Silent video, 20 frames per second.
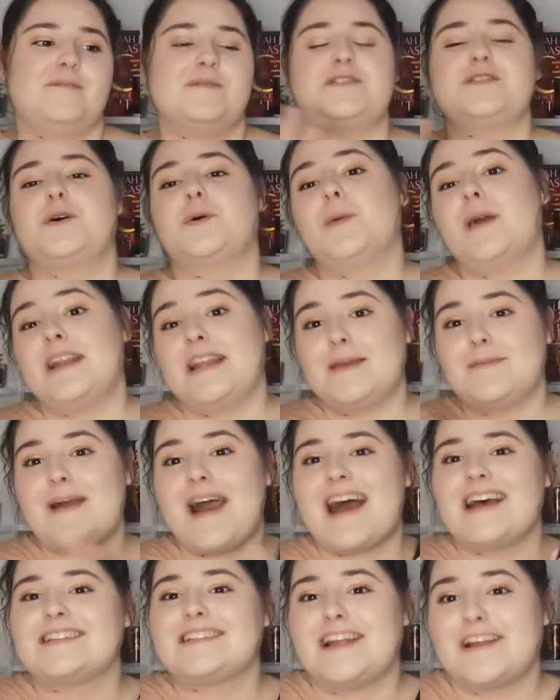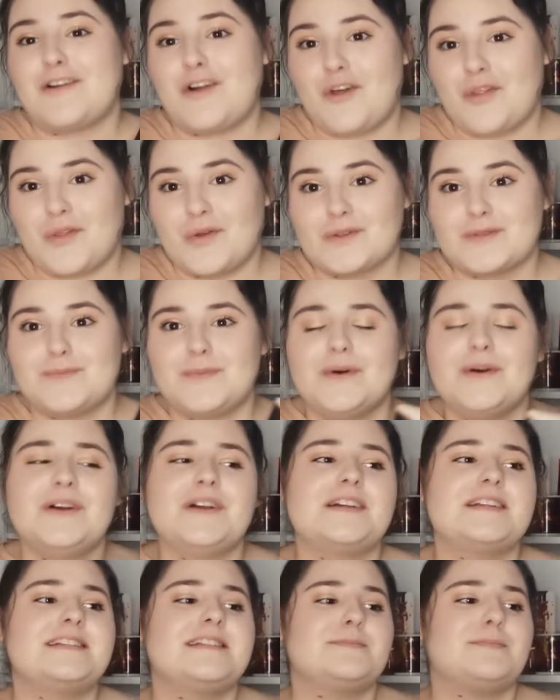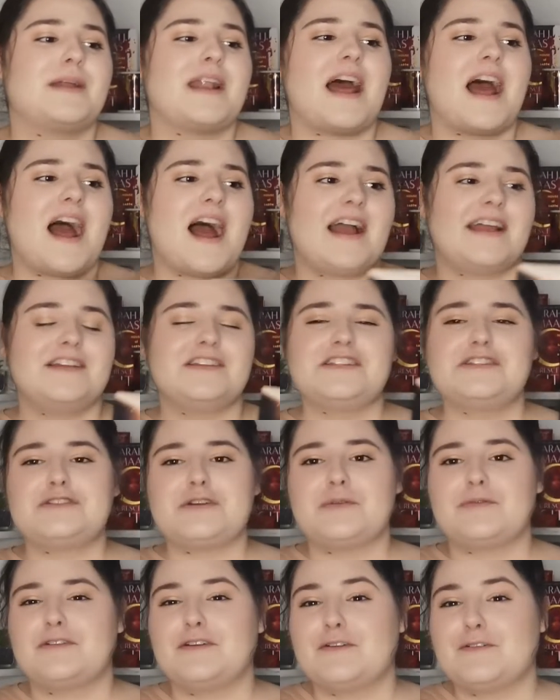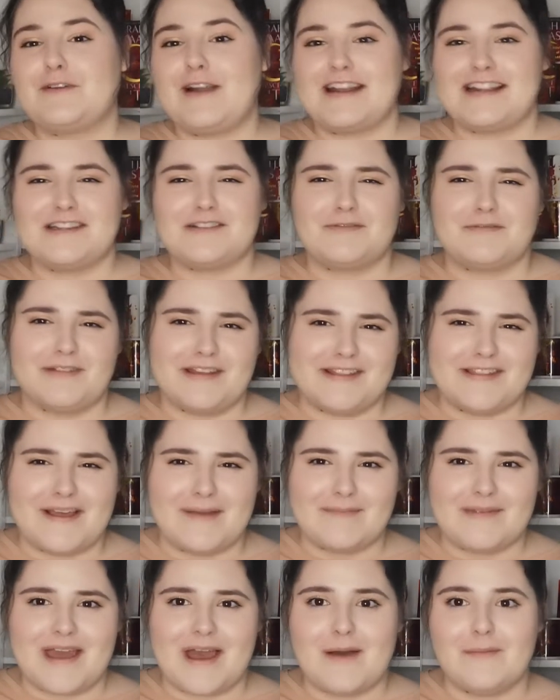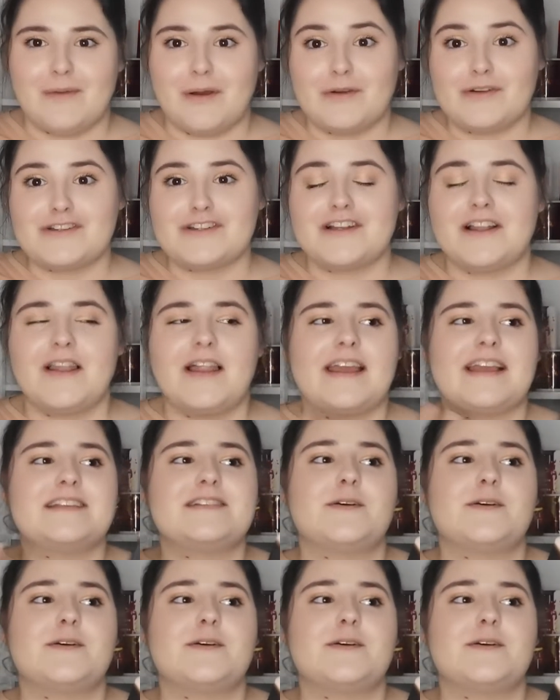So when he passed, I got those books, but I just don't feel ready to read them yet emotionally.